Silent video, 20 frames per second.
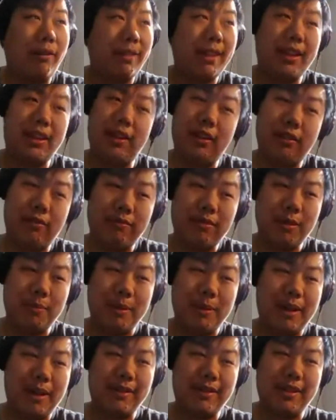I don't think
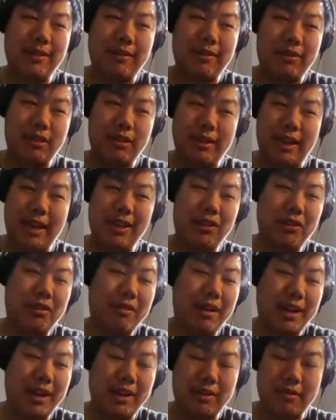you would be able to
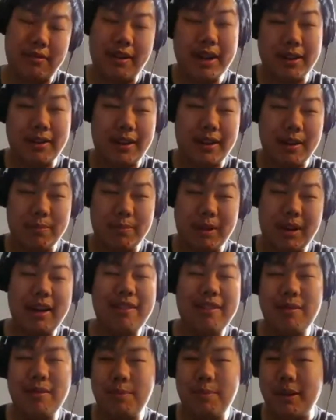integrate it
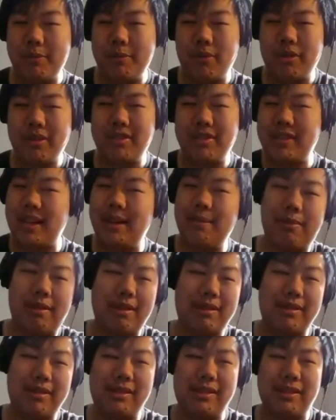directly, but it would be more
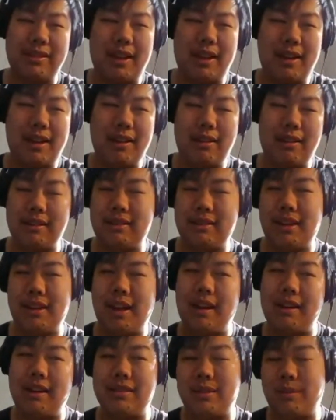seamless uh,
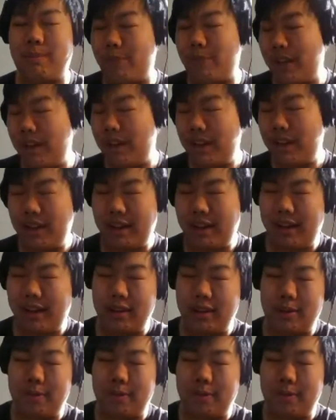these days. Yeah.